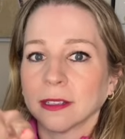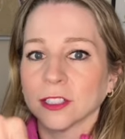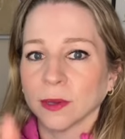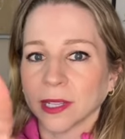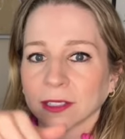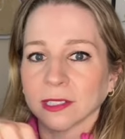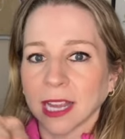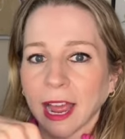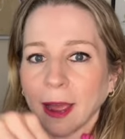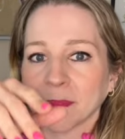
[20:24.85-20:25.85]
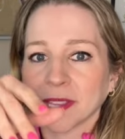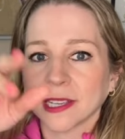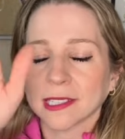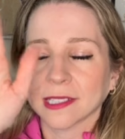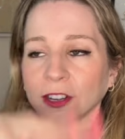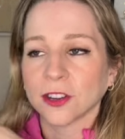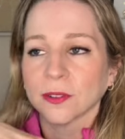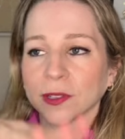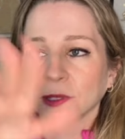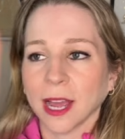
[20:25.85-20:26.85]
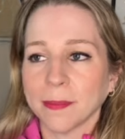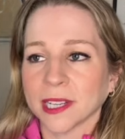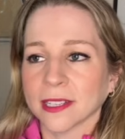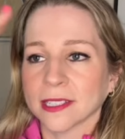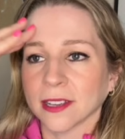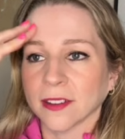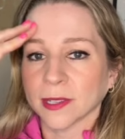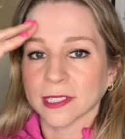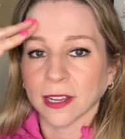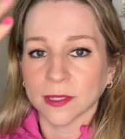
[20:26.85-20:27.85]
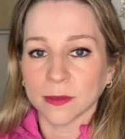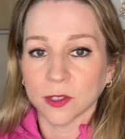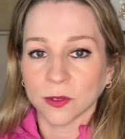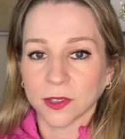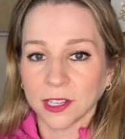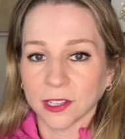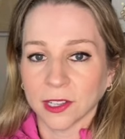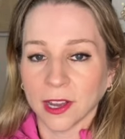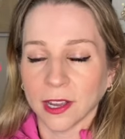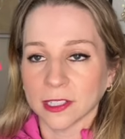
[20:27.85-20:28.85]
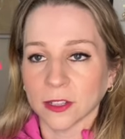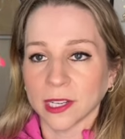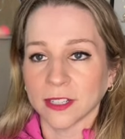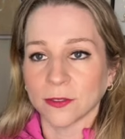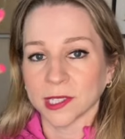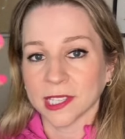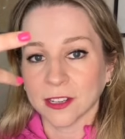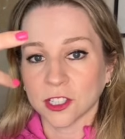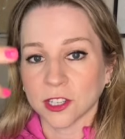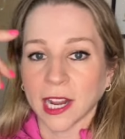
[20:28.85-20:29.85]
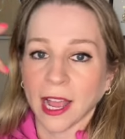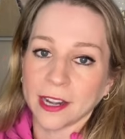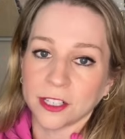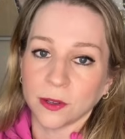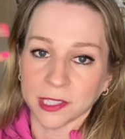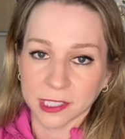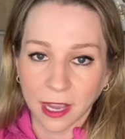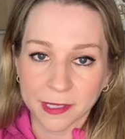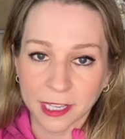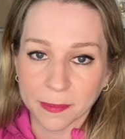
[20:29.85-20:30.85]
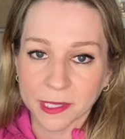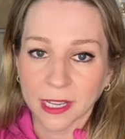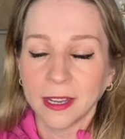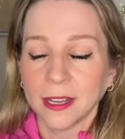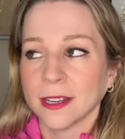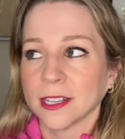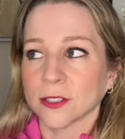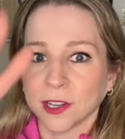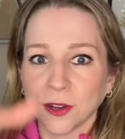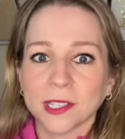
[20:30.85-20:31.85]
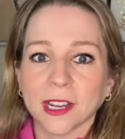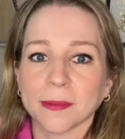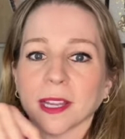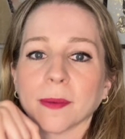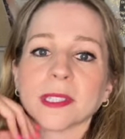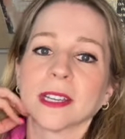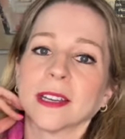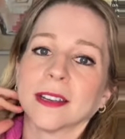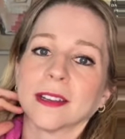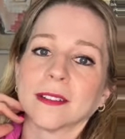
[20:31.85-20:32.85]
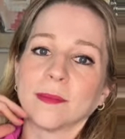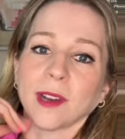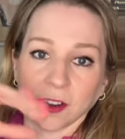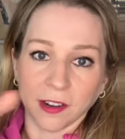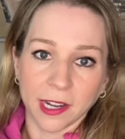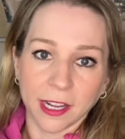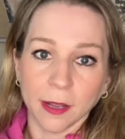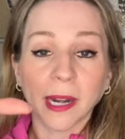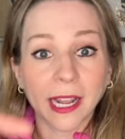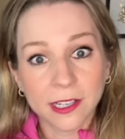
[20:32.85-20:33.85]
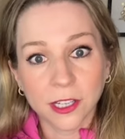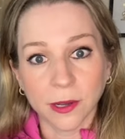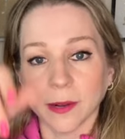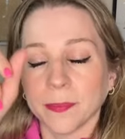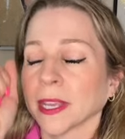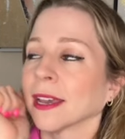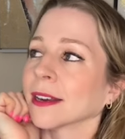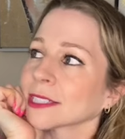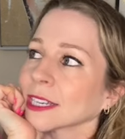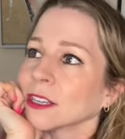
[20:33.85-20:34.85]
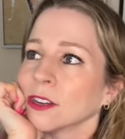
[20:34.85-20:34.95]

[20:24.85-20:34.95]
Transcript: doing little tap things because I know a few tap dance stuff because I was in musical theater a lot. And so I did 42nd Street. I had to do all these time steps. So I know the time steps. Not great at it, but I can do it. And I was like,